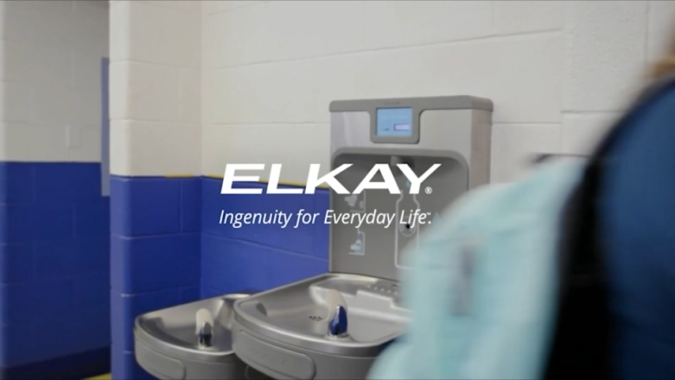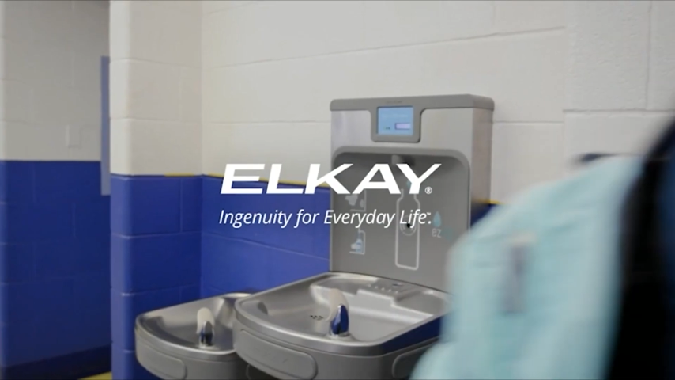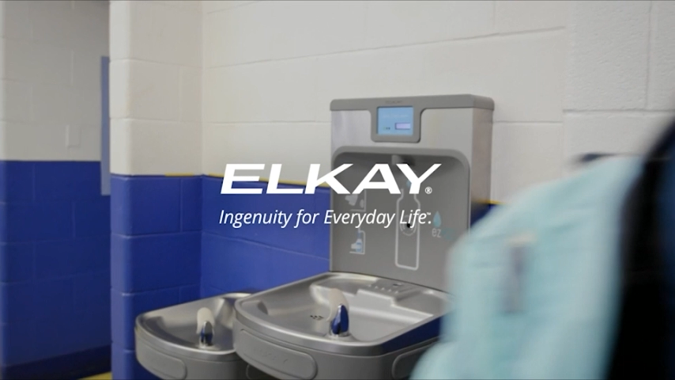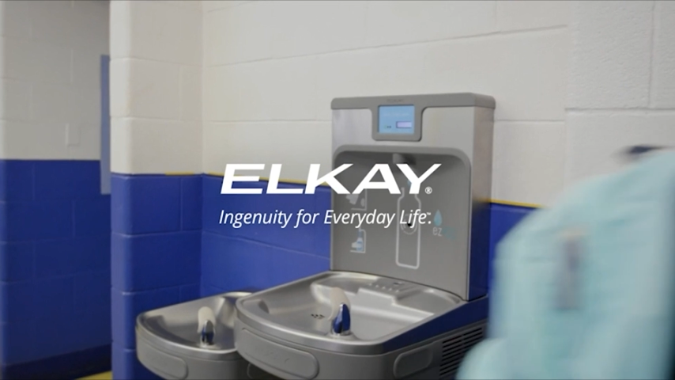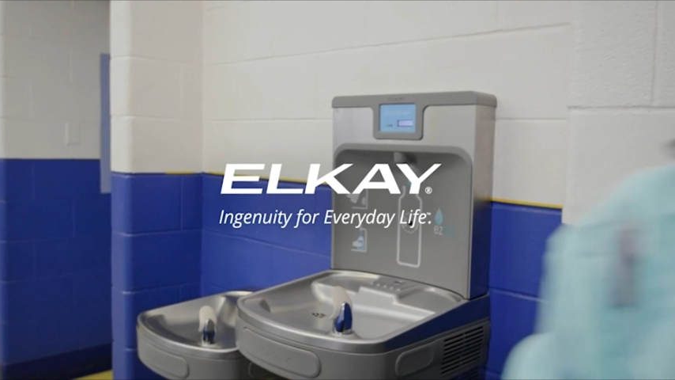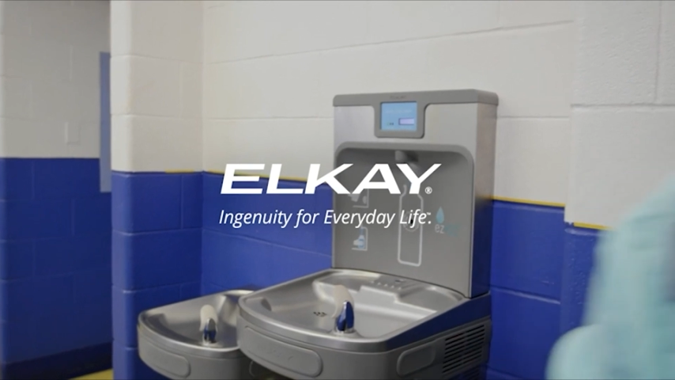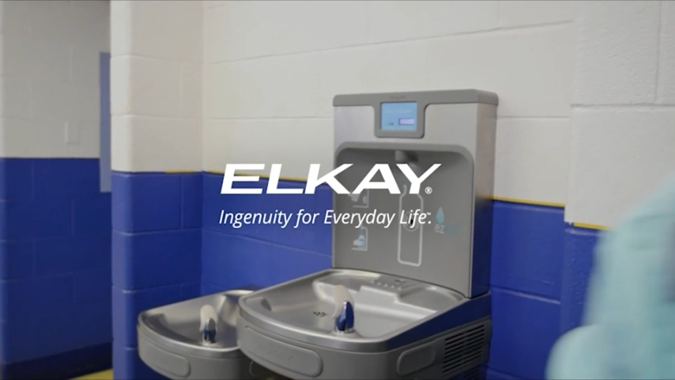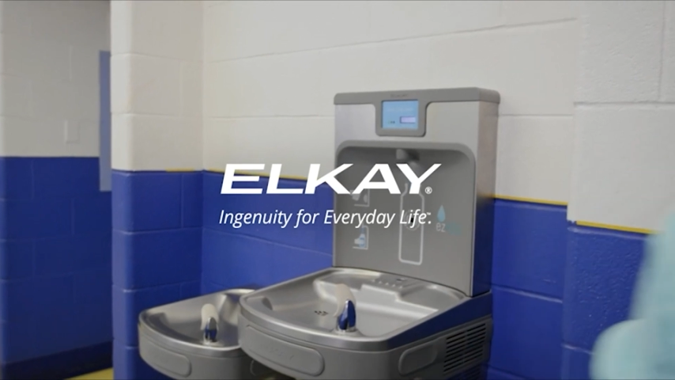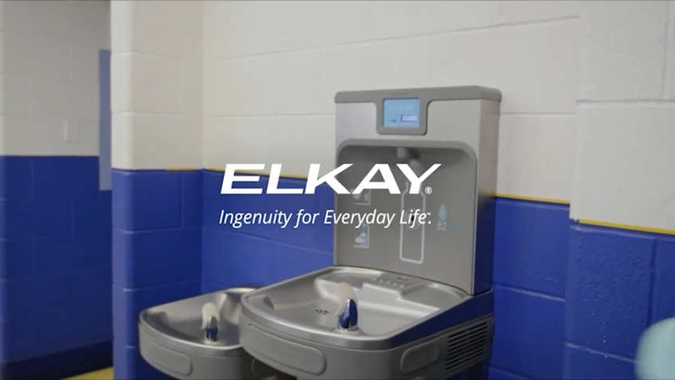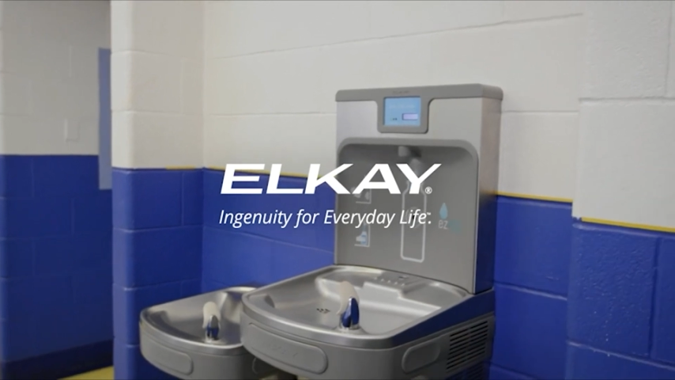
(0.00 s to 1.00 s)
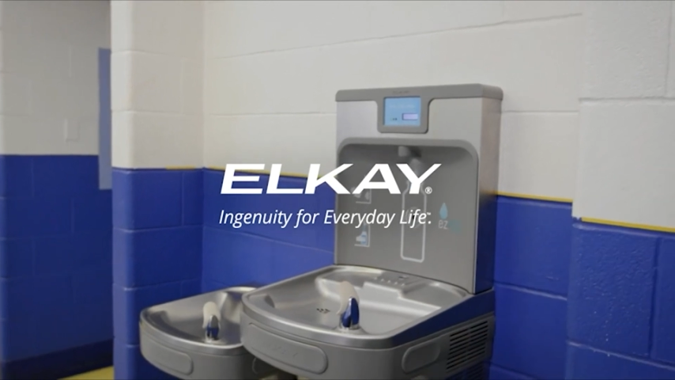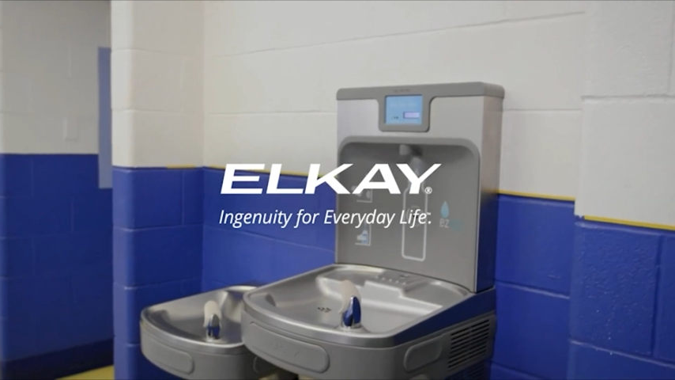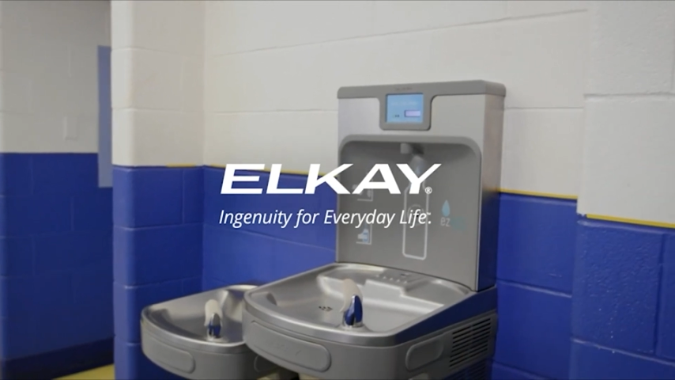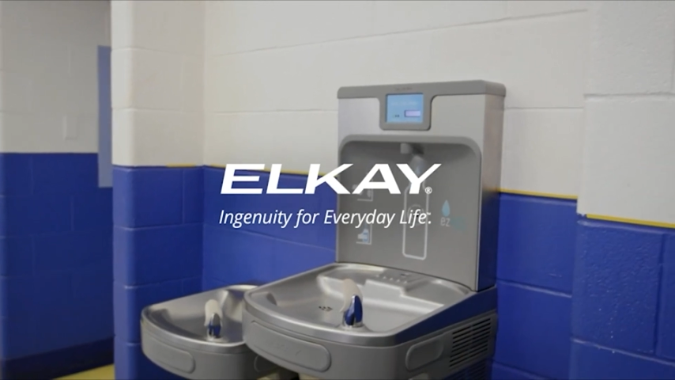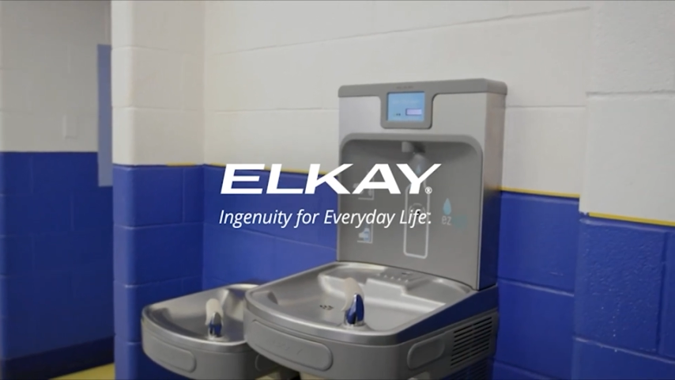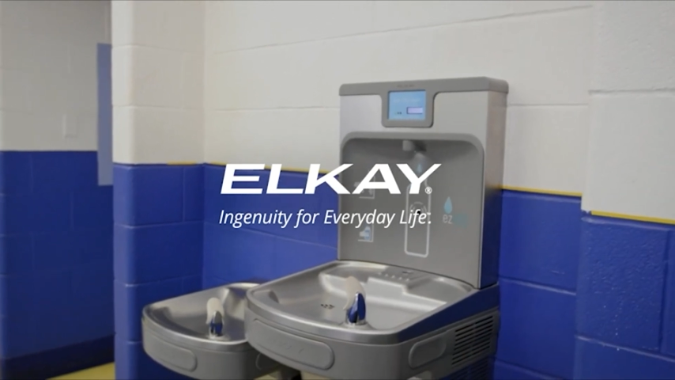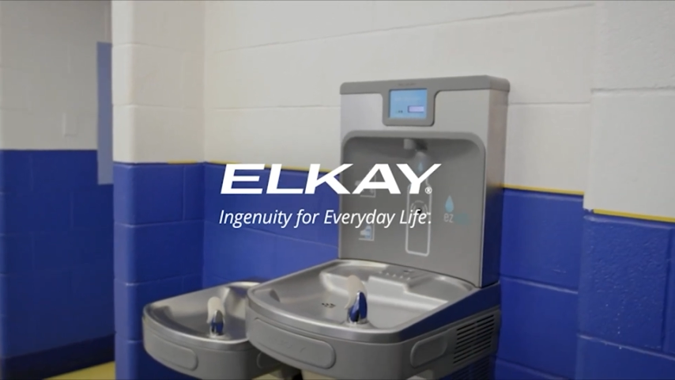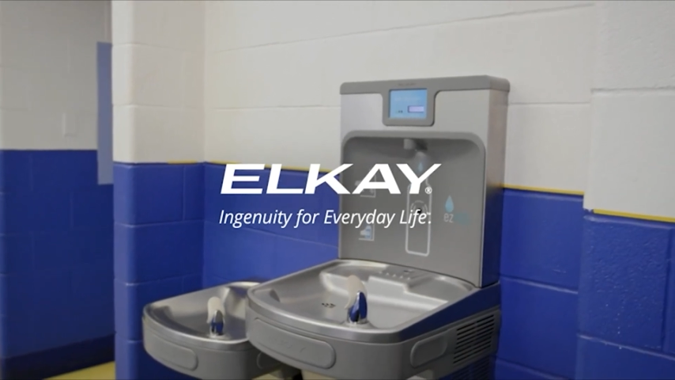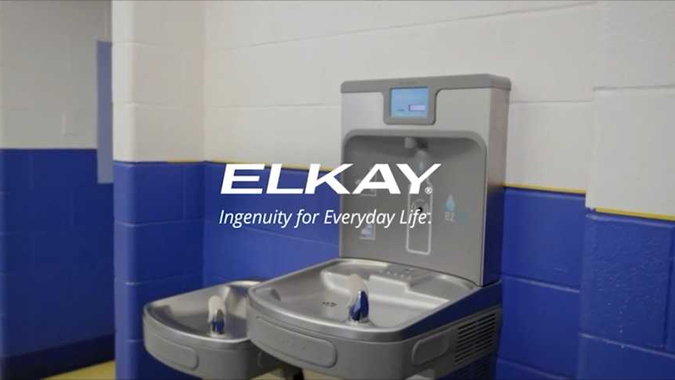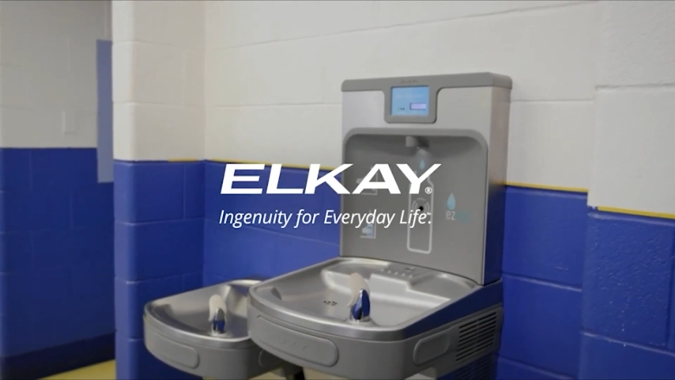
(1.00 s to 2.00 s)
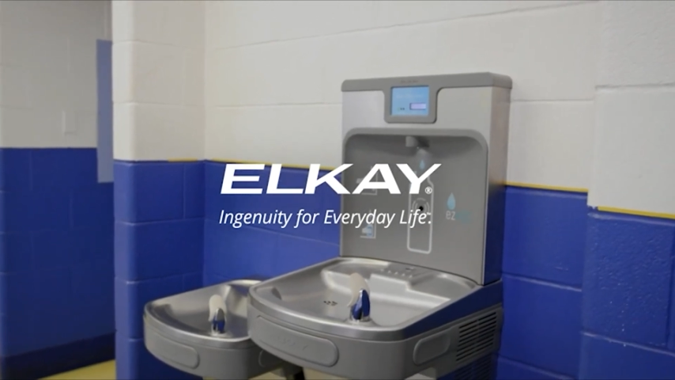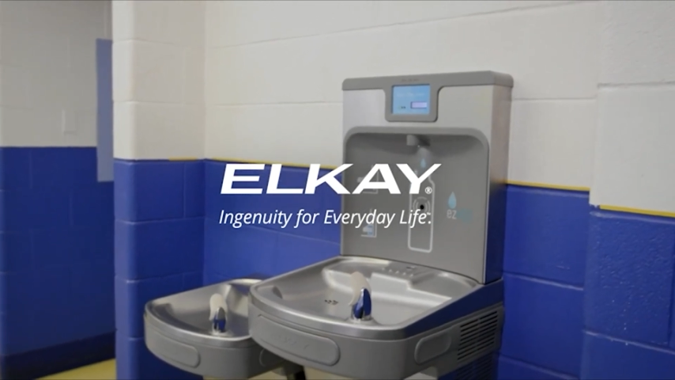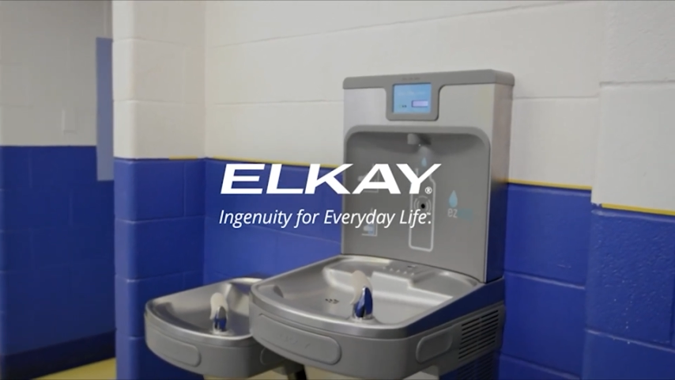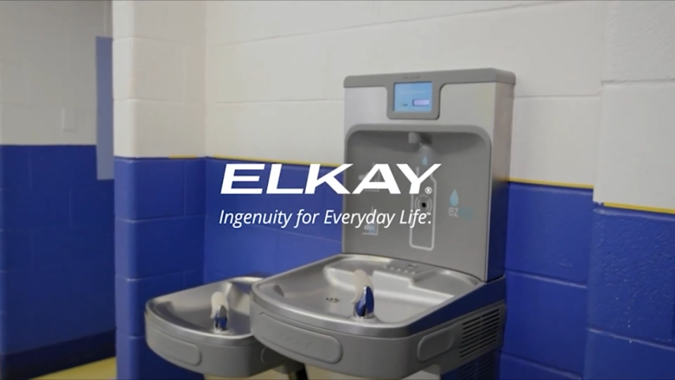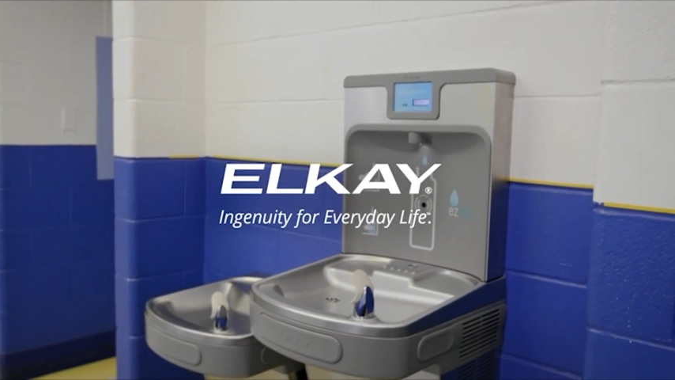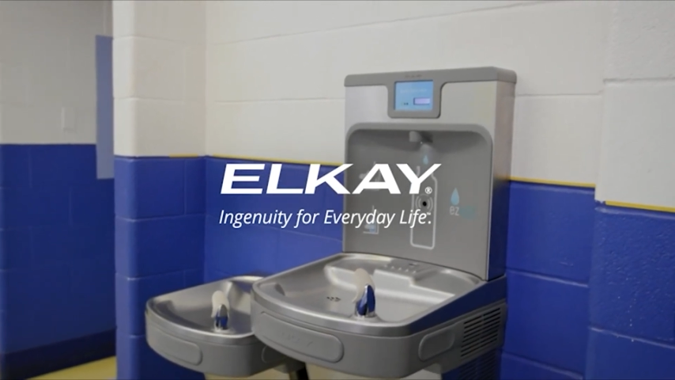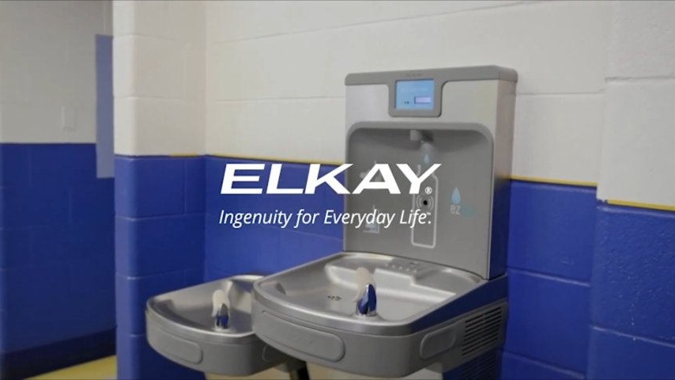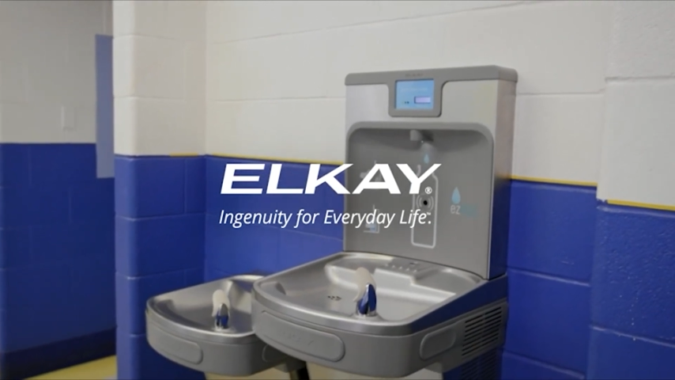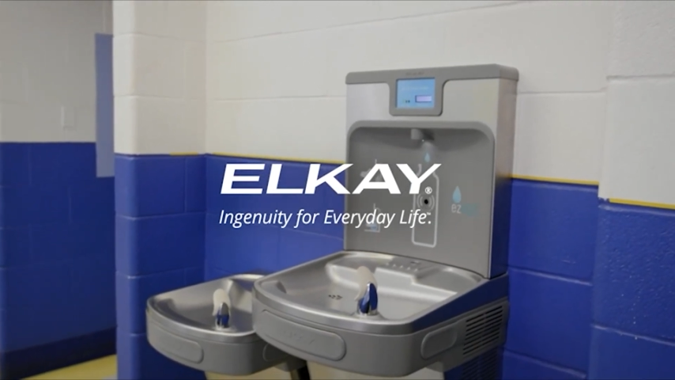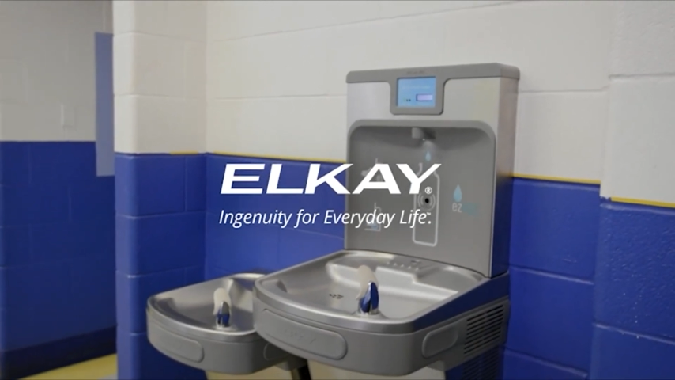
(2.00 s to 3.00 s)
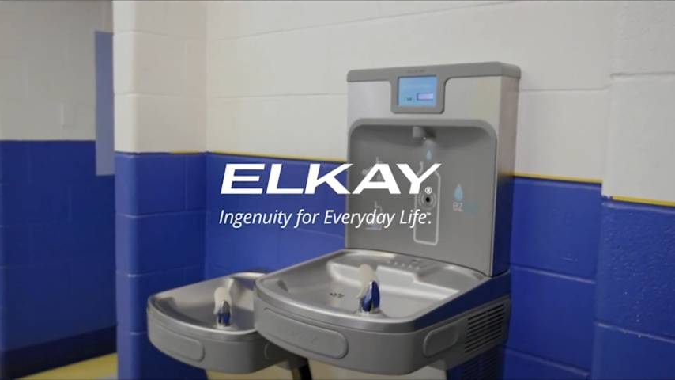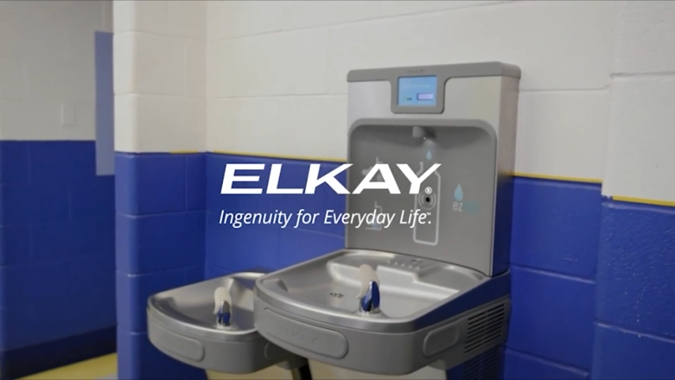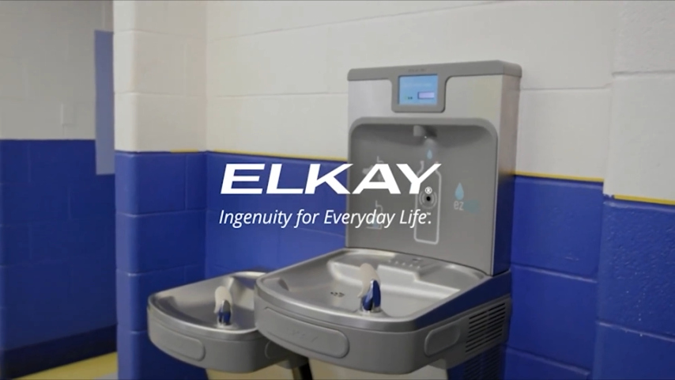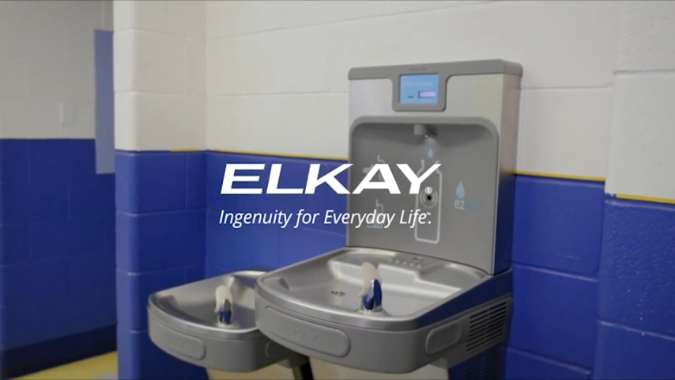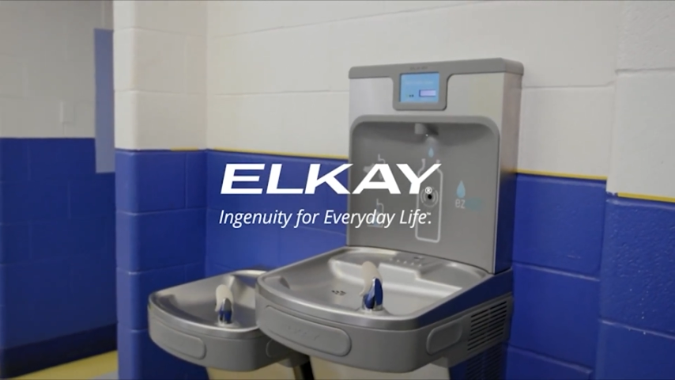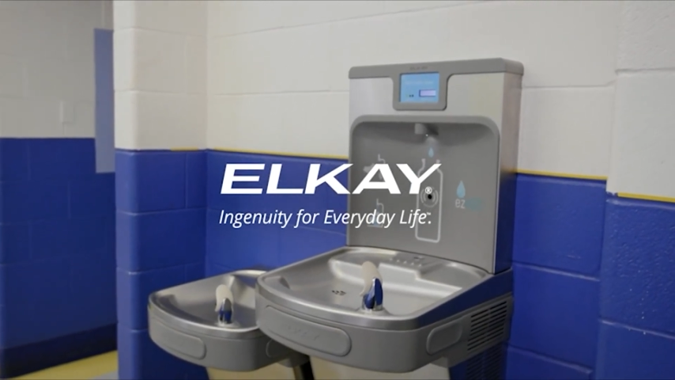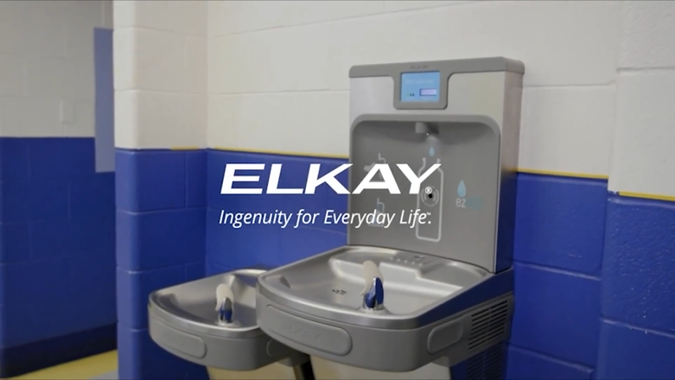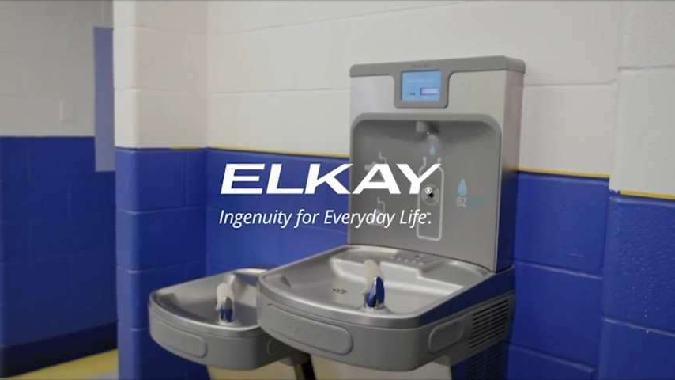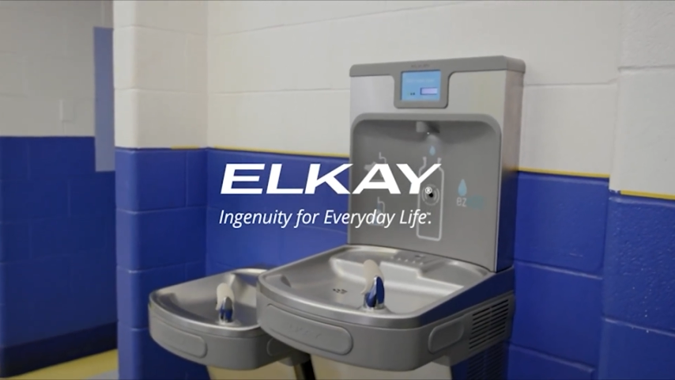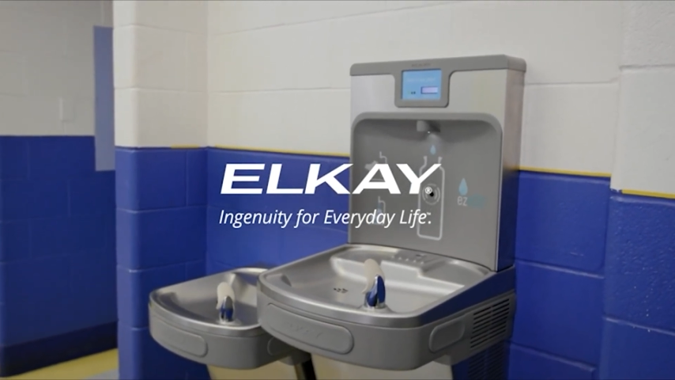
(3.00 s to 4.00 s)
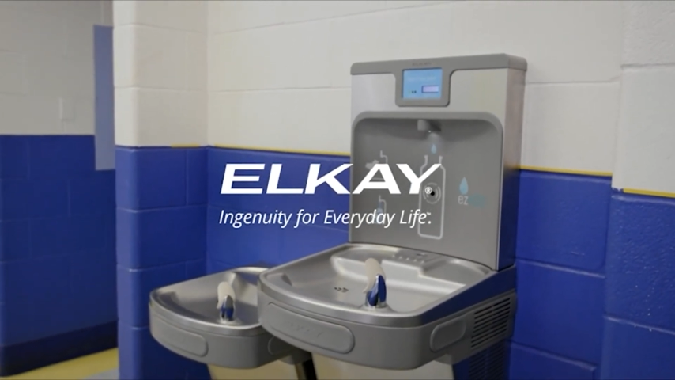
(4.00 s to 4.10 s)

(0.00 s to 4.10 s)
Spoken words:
Nobody's mouth can be seen.